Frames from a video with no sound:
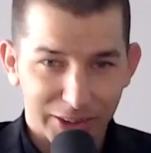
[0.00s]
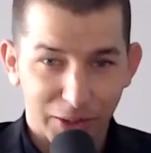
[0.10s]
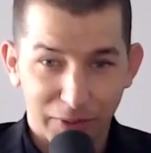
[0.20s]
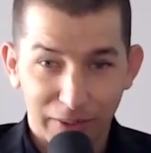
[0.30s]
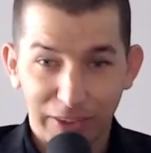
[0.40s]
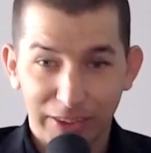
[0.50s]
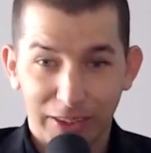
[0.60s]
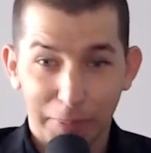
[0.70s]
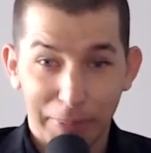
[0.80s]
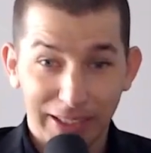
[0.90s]
so if it's
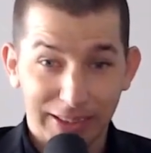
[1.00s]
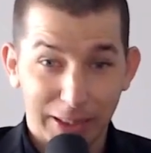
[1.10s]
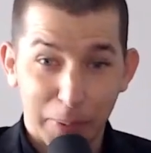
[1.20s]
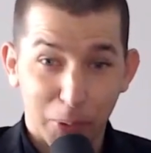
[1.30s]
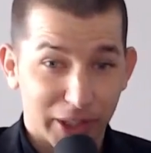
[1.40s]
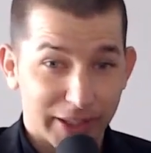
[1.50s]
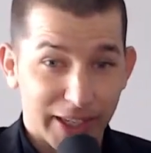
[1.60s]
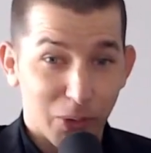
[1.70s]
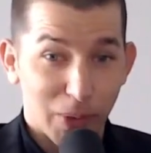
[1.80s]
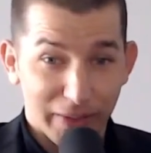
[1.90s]
the biggest thing people can
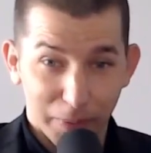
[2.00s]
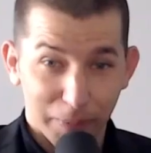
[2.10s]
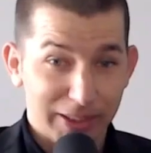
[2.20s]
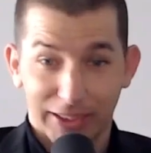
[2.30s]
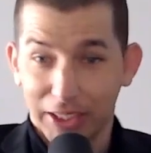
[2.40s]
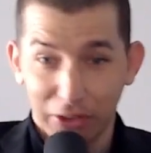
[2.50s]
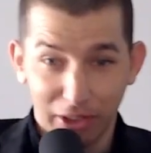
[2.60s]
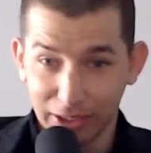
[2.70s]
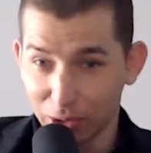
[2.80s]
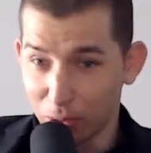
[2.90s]
take away from this,
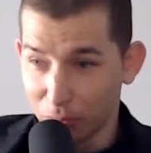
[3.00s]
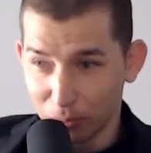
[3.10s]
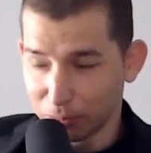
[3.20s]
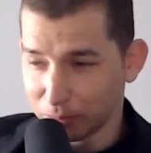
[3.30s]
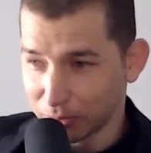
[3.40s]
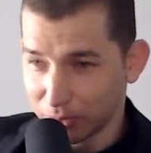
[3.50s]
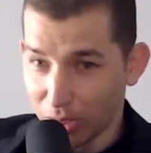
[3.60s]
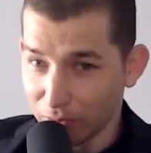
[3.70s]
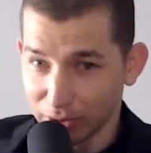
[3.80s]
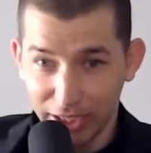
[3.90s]
literally this whole
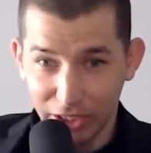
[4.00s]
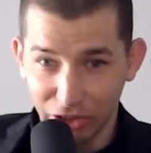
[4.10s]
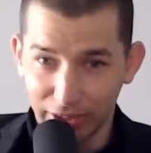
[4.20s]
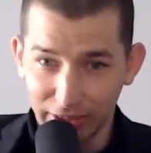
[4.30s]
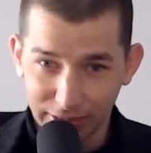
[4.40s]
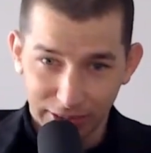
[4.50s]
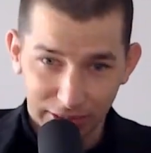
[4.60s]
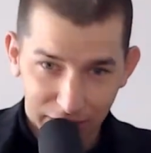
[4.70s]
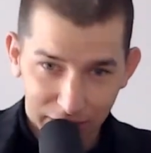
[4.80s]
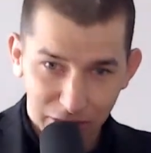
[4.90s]
conversation is
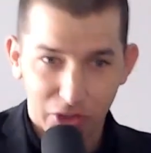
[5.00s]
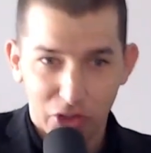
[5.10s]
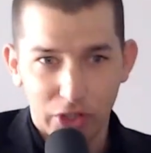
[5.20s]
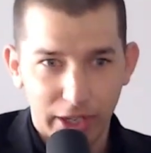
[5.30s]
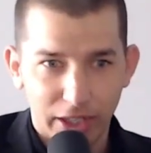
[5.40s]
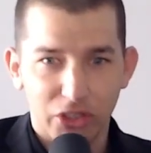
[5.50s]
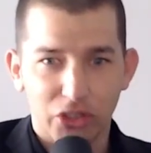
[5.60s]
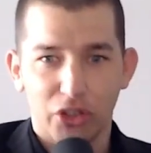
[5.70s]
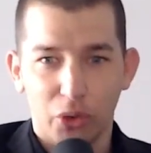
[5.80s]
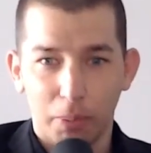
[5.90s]

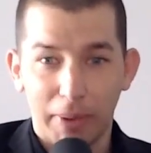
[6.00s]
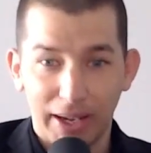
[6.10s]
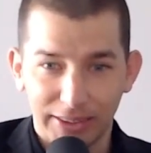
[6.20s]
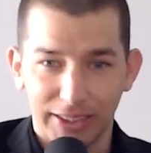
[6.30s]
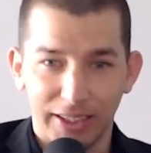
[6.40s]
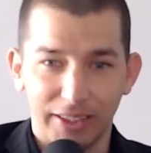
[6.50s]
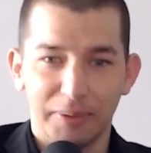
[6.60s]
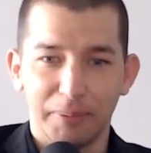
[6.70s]
change your mindset.